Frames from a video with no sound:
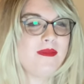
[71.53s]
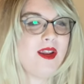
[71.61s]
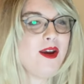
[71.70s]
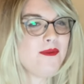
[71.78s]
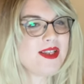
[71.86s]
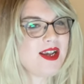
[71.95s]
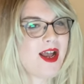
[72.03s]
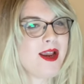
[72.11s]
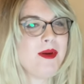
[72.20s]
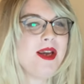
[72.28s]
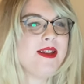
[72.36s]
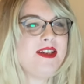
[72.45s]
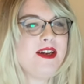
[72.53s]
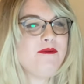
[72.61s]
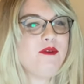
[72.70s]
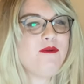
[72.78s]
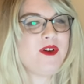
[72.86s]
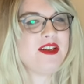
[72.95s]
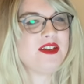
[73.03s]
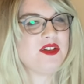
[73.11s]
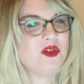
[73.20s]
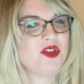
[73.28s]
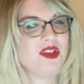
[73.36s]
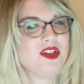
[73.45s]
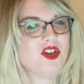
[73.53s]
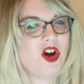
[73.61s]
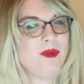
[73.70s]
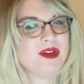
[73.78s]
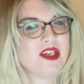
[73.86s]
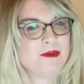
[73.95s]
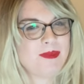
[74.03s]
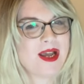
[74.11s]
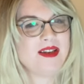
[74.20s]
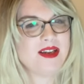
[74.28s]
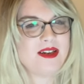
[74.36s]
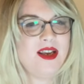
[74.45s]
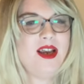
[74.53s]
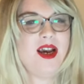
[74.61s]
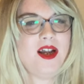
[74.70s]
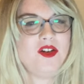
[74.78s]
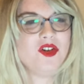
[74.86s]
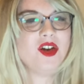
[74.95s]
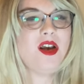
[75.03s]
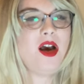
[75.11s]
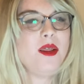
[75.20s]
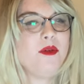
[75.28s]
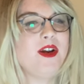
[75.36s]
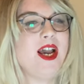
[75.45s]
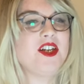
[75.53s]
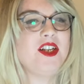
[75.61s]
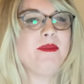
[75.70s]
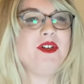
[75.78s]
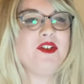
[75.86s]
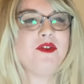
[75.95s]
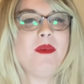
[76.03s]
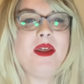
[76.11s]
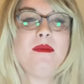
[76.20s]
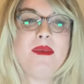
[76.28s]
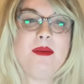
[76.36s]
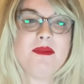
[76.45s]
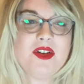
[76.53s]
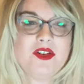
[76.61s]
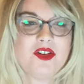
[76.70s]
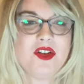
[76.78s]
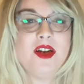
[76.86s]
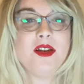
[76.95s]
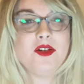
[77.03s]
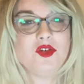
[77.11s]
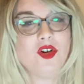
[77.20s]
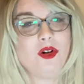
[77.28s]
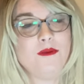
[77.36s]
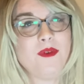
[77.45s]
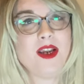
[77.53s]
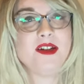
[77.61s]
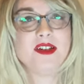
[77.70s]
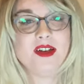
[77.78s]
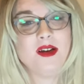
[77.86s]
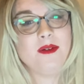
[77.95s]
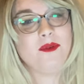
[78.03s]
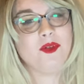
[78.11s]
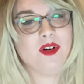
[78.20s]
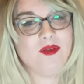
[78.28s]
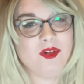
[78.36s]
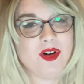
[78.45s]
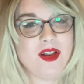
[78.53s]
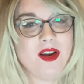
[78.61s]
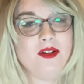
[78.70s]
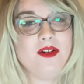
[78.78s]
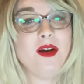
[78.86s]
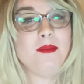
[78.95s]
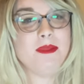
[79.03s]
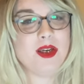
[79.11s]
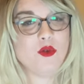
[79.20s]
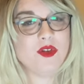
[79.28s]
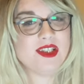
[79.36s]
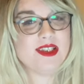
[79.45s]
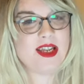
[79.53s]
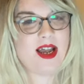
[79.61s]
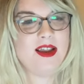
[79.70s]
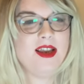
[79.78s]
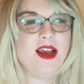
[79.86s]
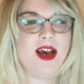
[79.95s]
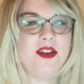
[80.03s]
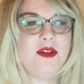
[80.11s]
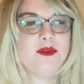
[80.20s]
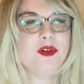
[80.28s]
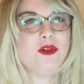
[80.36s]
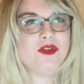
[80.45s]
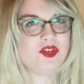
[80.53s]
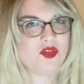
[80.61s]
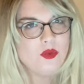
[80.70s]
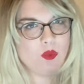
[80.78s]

Over time, the different faces used in these comics expanded, and took in other reaction images from other memes such as Troll Face, Forever Alone, Me Gusta, and of course,